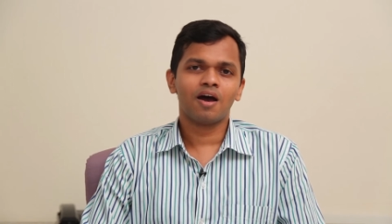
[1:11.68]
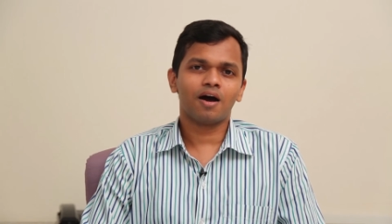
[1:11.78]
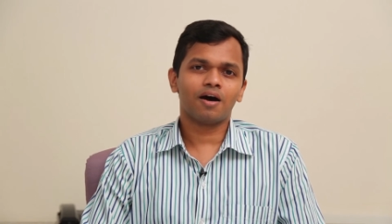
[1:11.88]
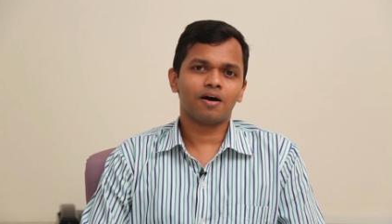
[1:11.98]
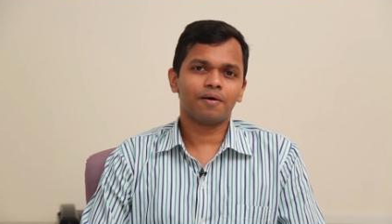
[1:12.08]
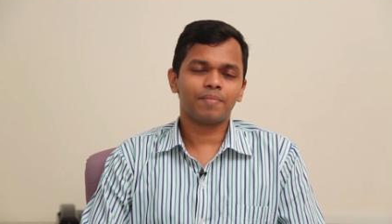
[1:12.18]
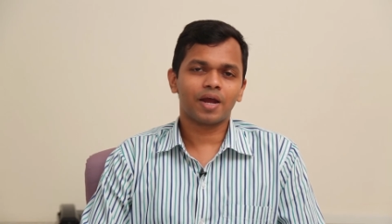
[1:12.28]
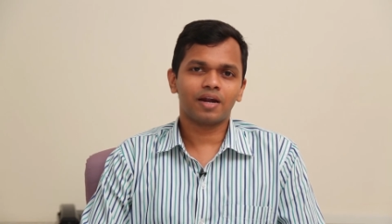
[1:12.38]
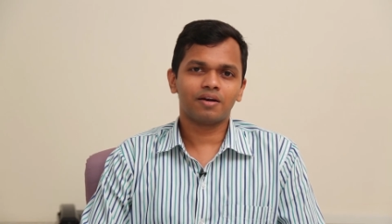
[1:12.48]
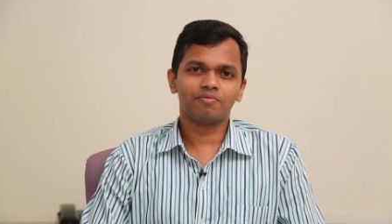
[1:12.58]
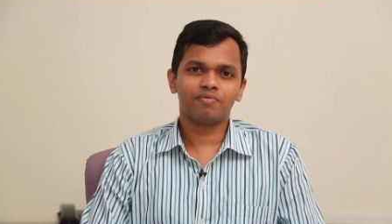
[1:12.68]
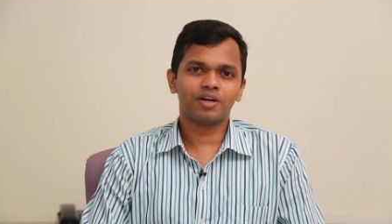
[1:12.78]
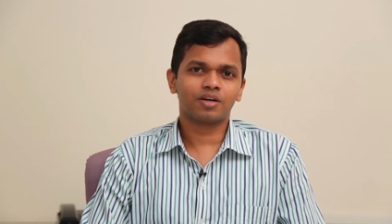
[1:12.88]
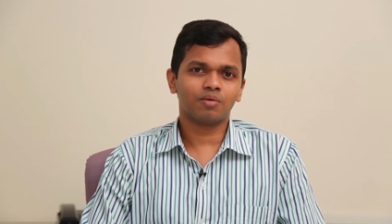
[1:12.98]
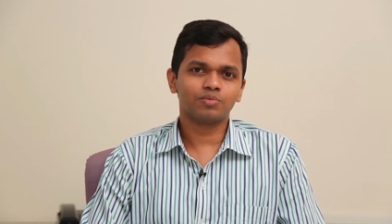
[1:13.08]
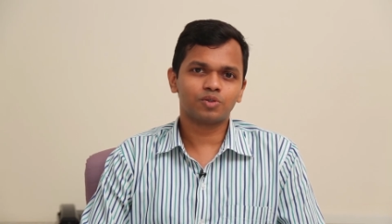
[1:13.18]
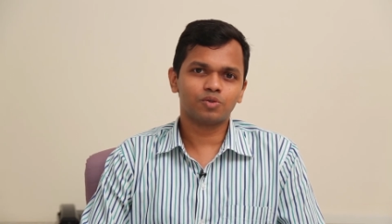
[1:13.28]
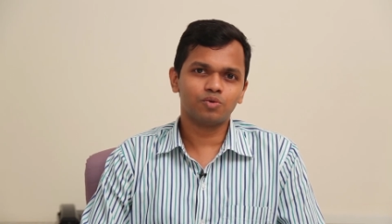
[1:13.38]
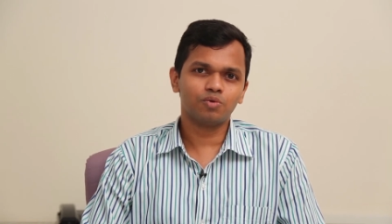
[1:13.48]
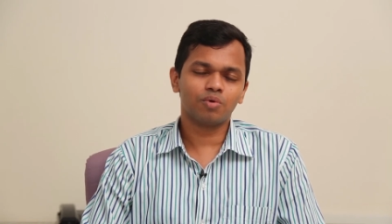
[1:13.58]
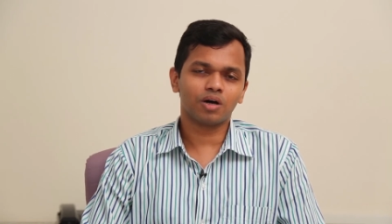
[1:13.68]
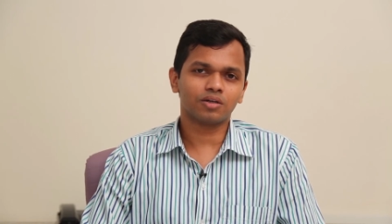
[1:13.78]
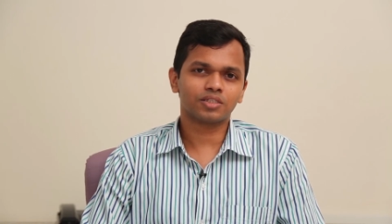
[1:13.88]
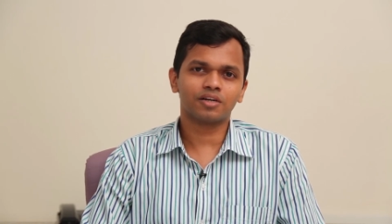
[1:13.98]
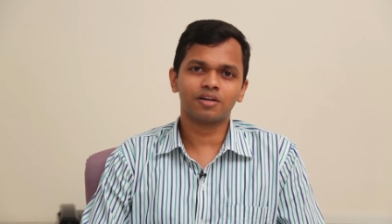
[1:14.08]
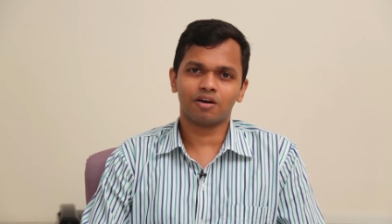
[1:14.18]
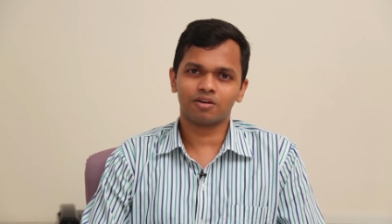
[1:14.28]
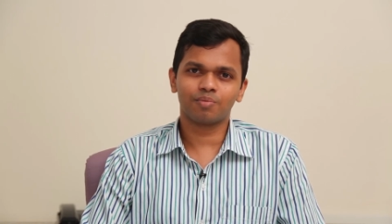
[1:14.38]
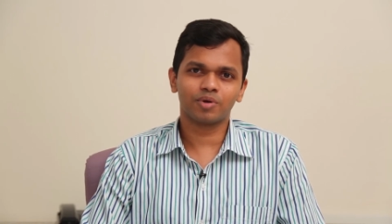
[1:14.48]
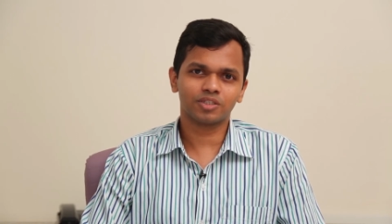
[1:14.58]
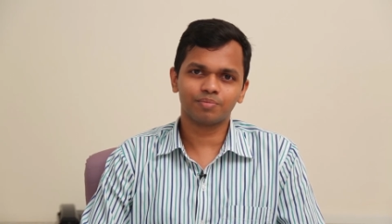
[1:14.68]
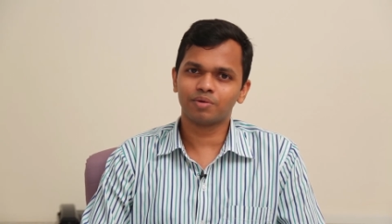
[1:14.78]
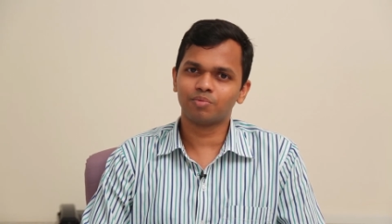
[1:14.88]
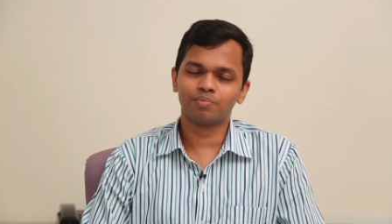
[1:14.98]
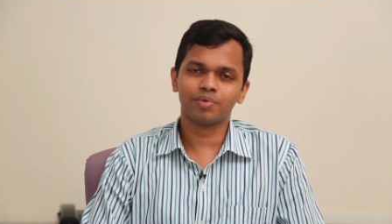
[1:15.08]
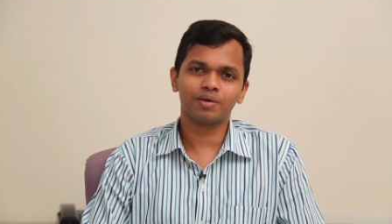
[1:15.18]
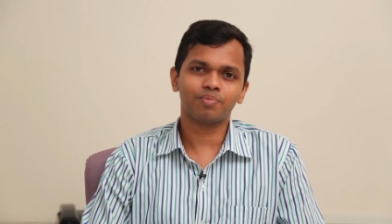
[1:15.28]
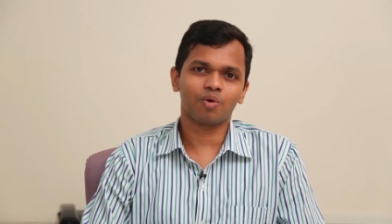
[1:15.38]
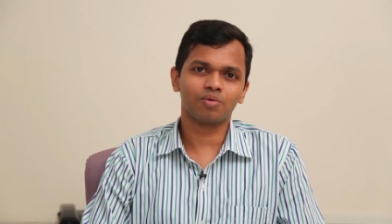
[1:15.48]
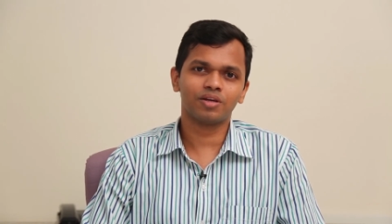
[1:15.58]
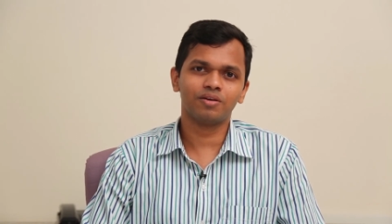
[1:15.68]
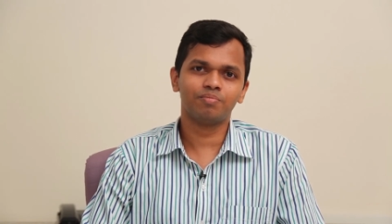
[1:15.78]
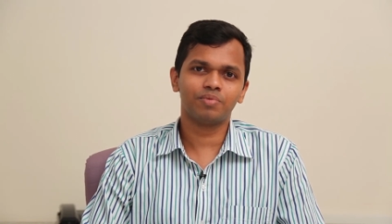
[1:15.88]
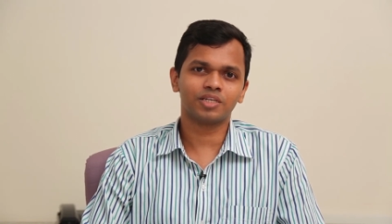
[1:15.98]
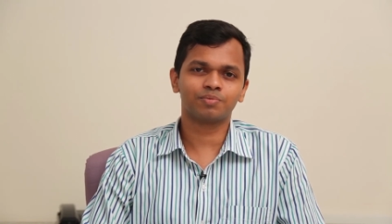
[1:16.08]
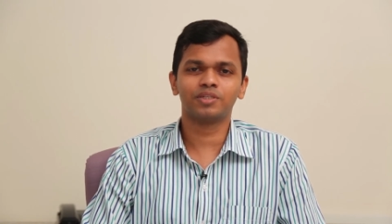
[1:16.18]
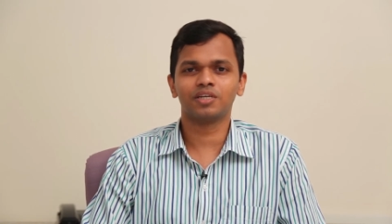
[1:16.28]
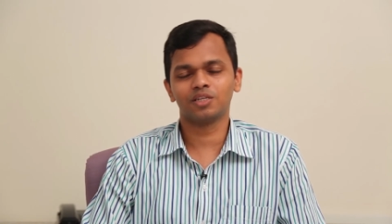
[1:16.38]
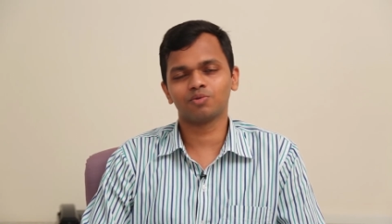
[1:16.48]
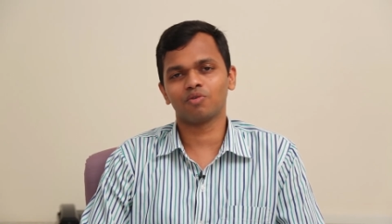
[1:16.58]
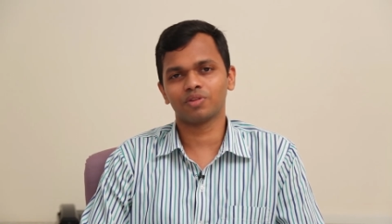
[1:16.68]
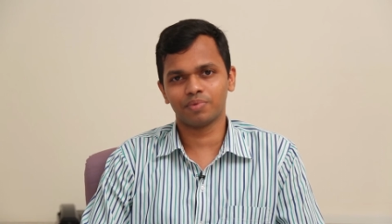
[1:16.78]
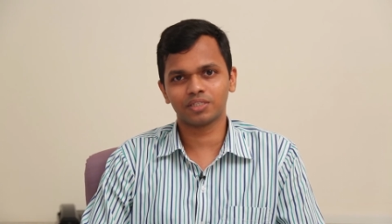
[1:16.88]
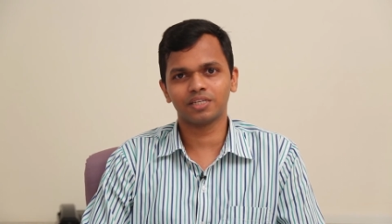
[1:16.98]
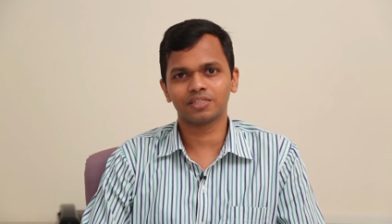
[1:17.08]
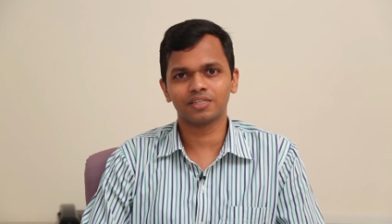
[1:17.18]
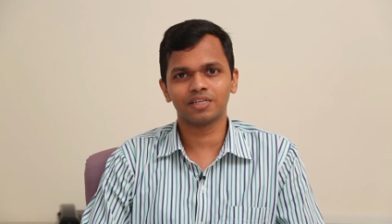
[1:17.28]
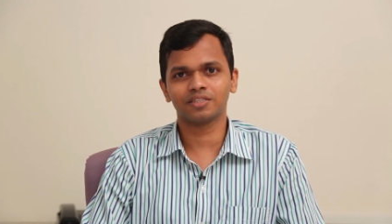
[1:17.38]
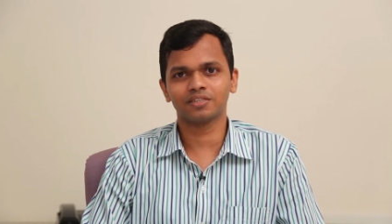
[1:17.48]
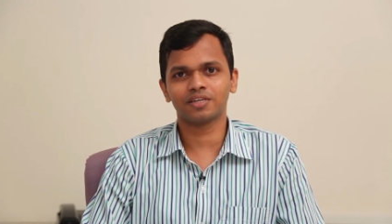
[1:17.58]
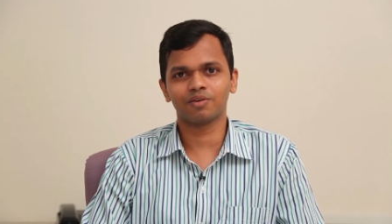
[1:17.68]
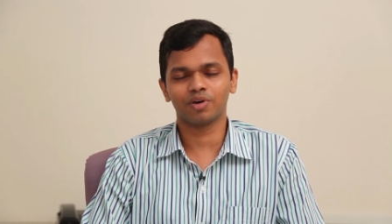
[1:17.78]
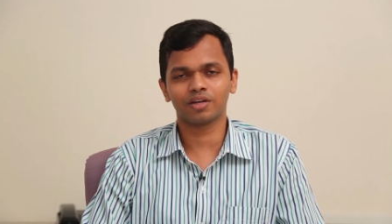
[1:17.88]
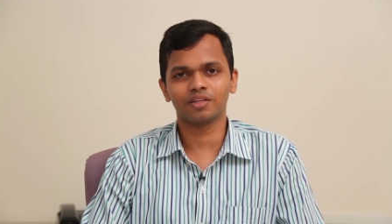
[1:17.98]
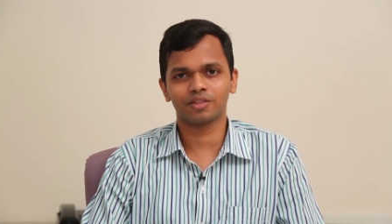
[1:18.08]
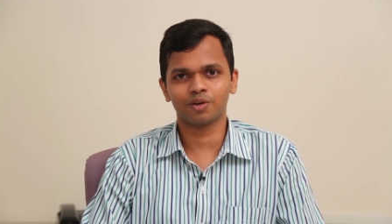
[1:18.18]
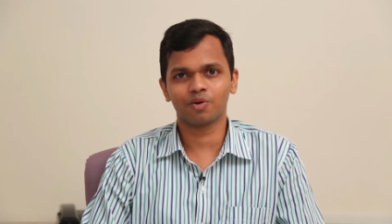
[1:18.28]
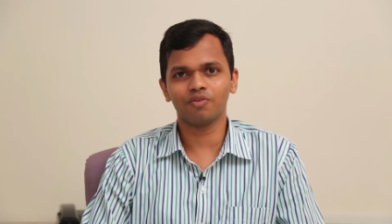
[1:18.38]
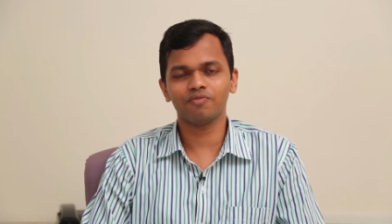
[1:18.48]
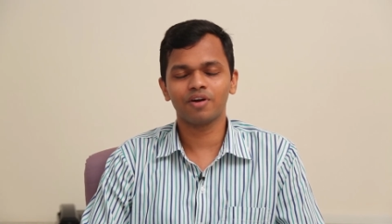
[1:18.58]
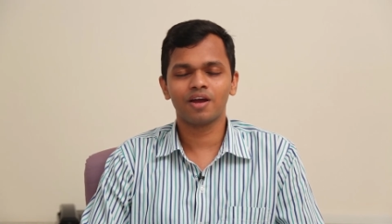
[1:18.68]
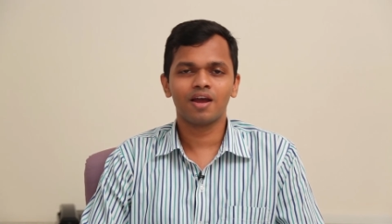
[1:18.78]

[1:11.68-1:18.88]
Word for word: uh, and when it comes to uh, studying entrepreneurship in mumbai probably SP Jain is one of the best destinations that one can think of